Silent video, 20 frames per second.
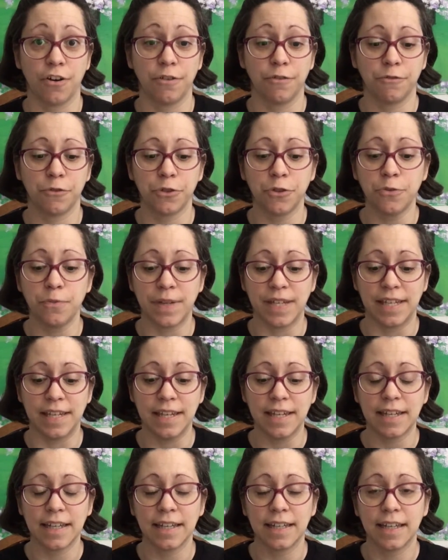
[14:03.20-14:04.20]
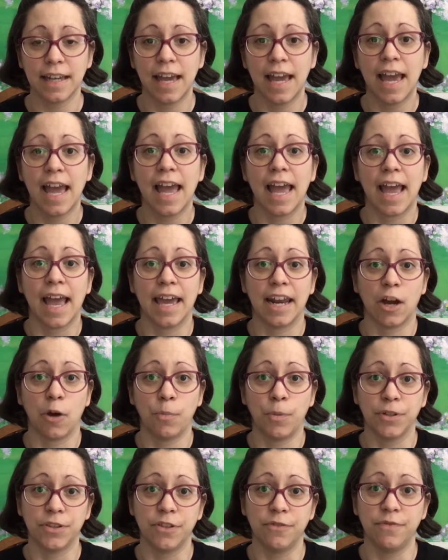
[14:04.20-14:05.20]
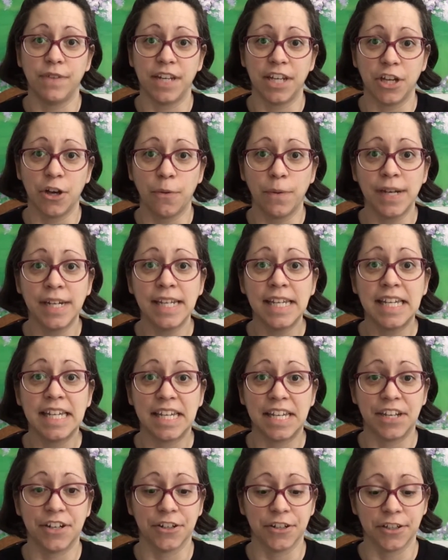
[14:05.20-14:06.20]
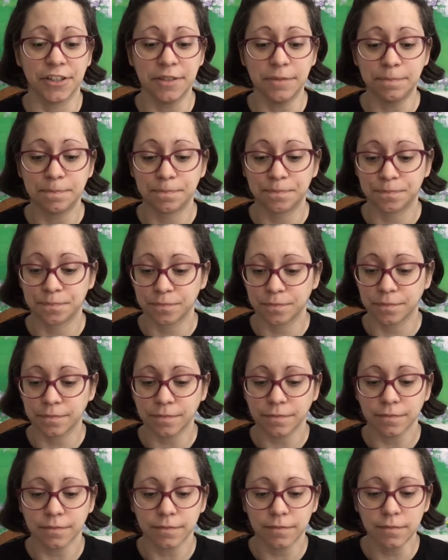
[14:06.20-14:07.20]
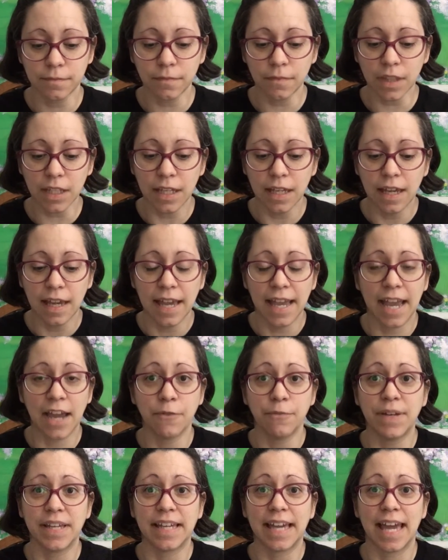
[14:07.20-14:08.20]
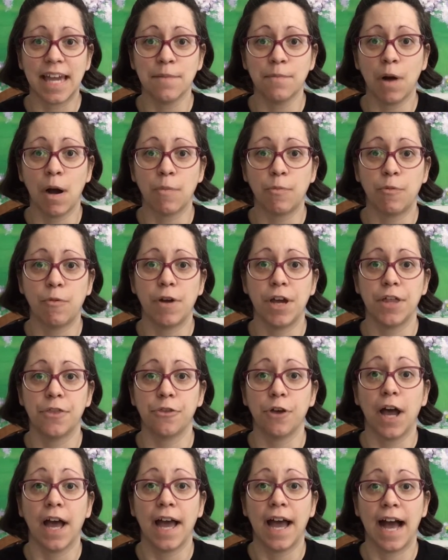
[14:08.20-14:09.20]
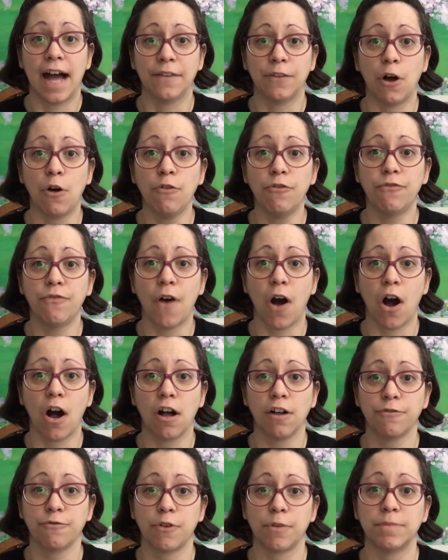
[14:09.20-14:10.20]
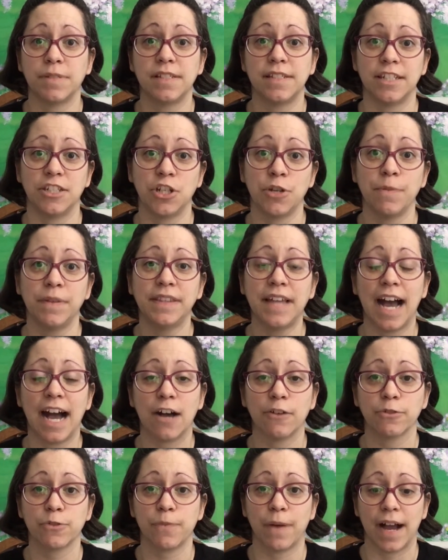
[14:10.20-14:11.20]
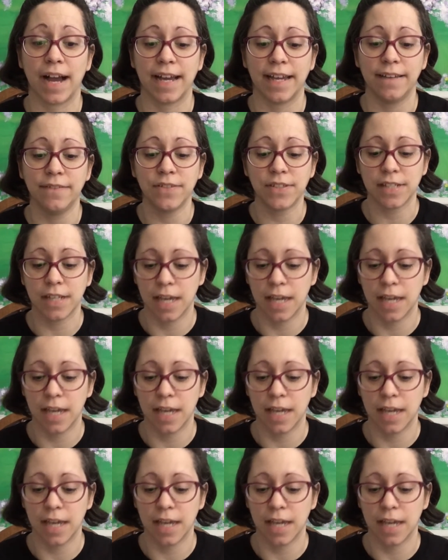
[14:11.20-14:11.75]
for the week. And I'll put the video in here. And we came up with Hello Fall from Stitching with the Housewives.